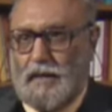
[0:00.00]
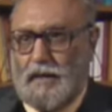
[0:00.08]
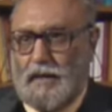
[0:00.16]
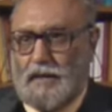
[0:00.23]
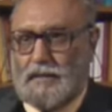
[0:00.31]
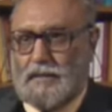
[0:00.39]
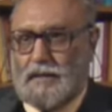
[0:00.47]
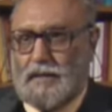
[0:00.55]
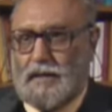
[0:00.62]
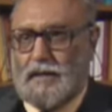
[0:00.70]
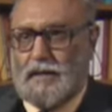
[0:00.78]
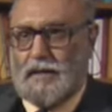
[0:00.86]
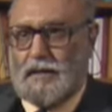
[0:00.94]
I think
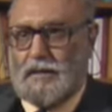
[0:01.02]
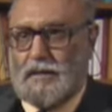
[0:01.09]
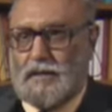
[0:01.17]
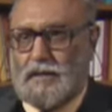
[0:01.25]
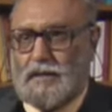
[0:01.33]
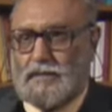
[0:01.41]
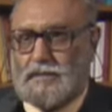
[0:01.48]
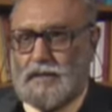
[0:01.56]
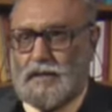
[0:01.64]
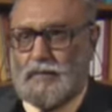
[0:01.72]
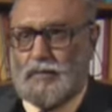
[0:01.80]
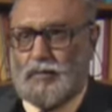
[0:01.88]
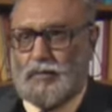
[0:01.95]
IAEA has
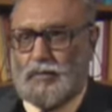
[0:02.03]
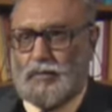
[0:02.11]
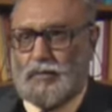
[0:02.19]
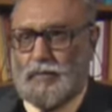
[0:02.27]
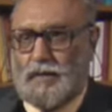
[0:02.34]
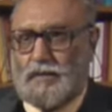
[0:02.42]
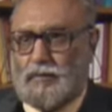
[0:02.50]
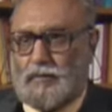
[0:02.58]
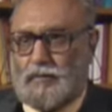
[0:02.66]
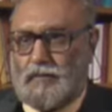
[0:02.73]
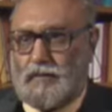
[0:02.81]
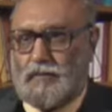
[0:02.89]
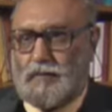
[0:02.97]
done
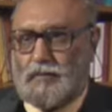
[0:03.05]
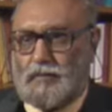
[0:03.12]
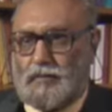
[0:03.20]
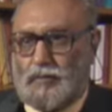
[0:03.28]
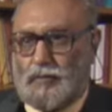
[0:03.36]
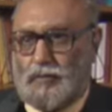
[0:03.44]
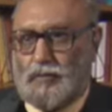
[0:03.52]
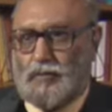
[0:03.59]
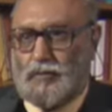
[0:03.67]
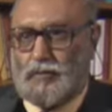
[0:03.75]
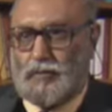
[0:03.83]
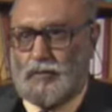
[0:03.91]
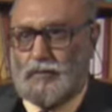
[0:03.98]
very much good
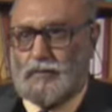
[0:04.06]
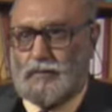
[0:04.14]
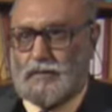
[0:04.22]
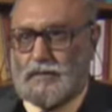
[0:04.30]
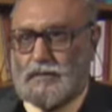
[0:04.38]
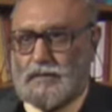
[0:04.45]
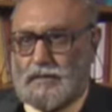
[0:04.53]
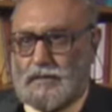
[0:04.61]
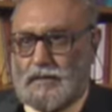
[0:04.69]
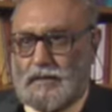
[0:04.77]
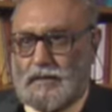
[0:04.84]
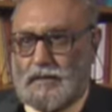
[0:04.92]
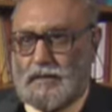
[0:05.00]
to the universe
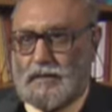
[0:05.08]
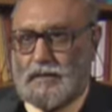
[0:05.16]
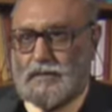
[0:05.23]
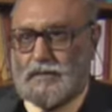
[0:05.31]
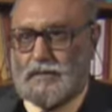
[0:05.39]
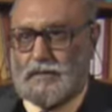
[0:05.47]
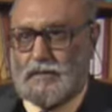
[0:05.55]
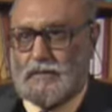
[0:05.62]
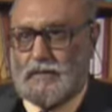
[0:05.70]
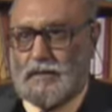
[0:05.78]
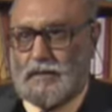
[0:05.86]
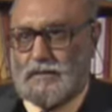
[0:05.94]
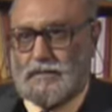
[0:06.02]
in its
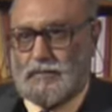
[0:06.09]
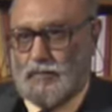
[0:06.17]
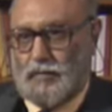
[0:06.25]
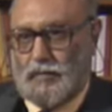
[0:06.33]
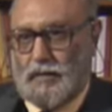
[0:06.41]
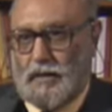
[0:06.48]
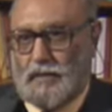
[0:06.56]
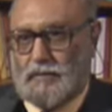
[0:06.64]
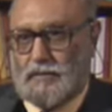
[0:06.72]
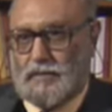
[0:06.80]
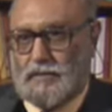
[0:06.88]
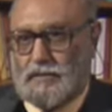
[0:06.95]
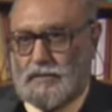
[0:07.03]
various programs
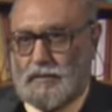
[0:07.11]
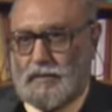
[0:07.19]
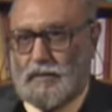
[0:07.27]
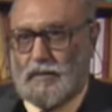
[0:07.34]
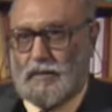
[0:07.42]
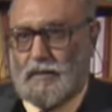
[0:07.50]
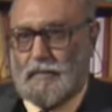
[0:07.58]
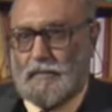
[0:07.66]
and so on,